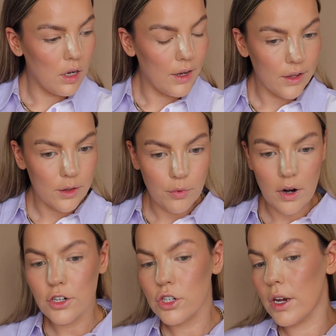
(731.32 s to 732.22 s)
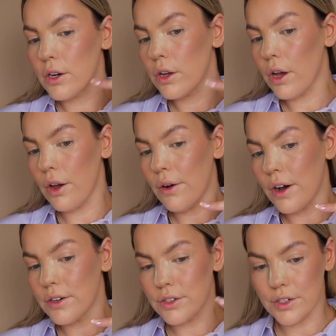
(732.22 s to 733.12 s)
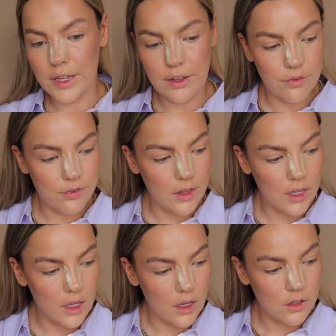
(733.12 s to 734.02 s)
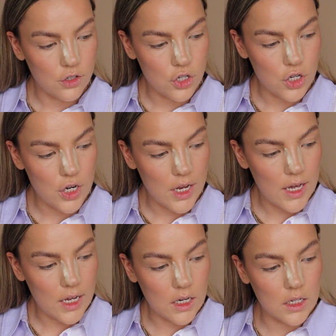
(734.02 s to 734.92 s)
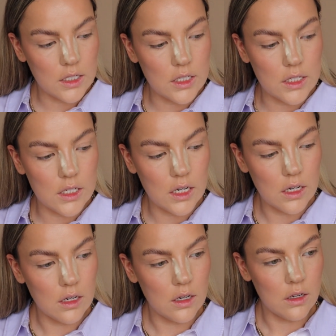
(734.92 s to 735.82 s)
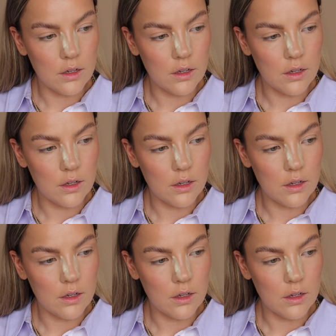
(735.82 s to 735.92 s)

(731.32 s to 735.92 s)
another brush and go underneath the cheeks,